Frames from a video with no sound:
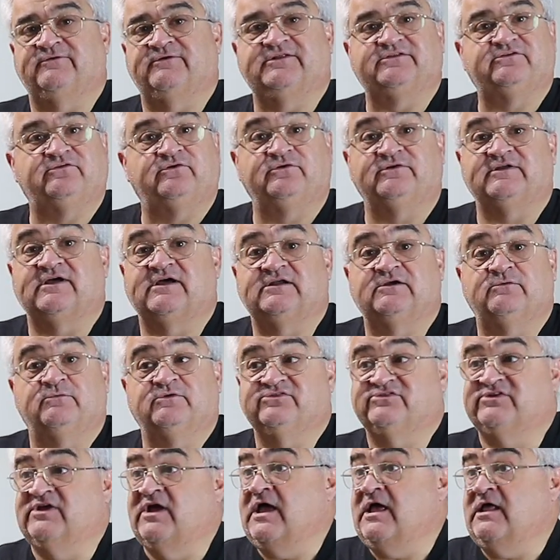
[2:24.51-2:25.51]
It turned out it
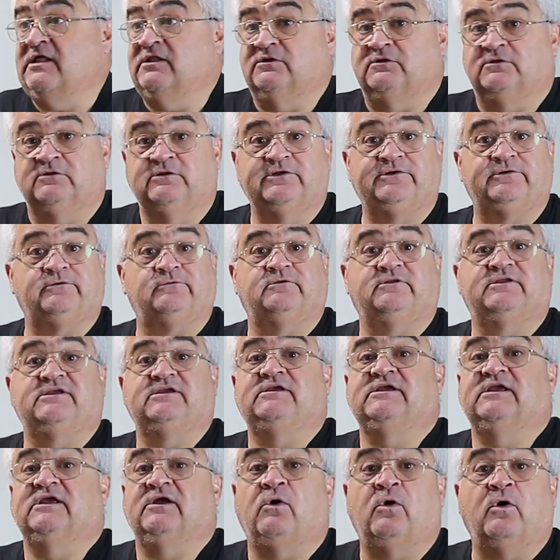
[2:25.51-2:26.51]
was
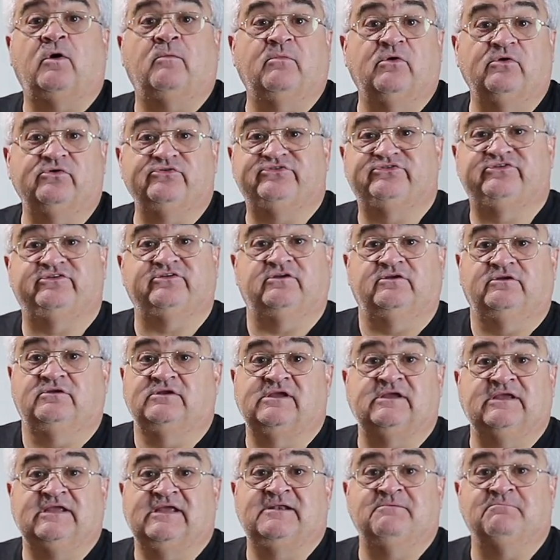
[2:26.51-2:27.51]
literally almost
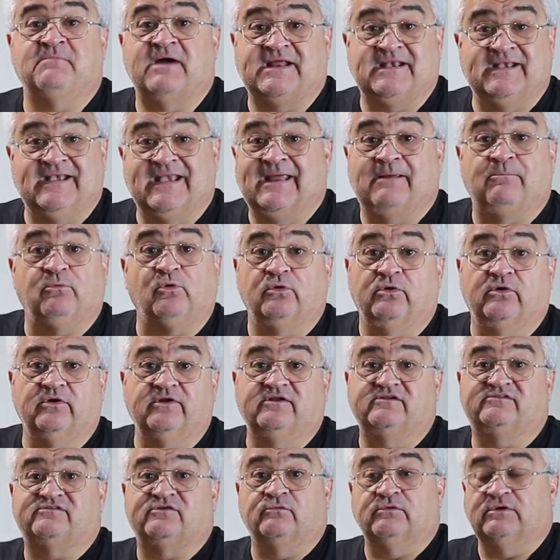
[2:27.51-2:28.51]
in my
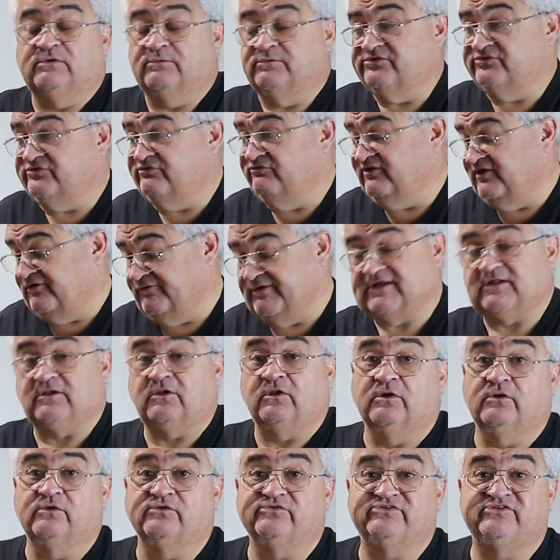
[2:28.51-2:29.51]
neighborhood, so it was very
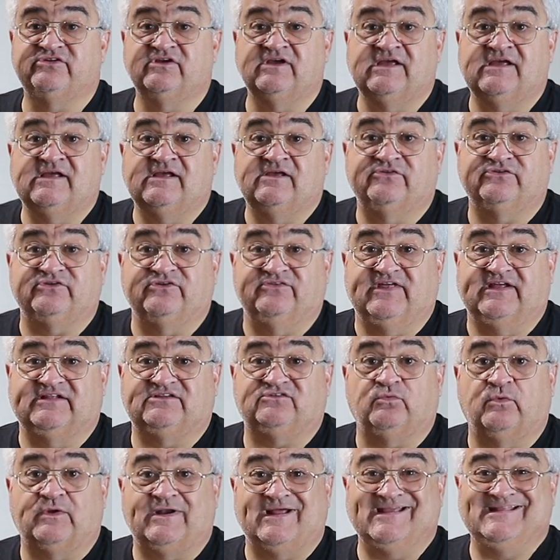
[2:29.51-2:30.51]
close. So
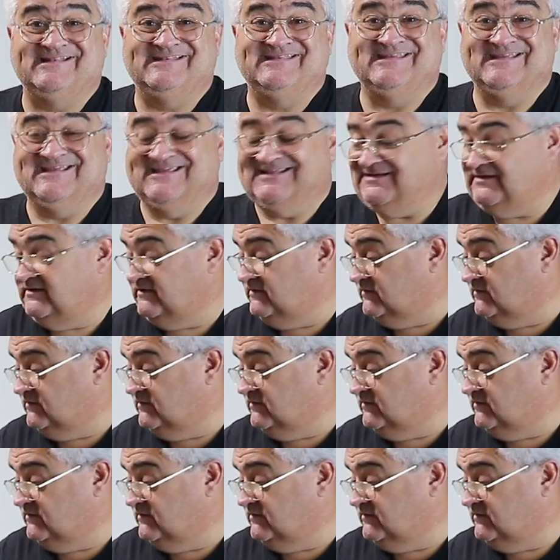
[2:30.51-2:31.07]
that's what I did.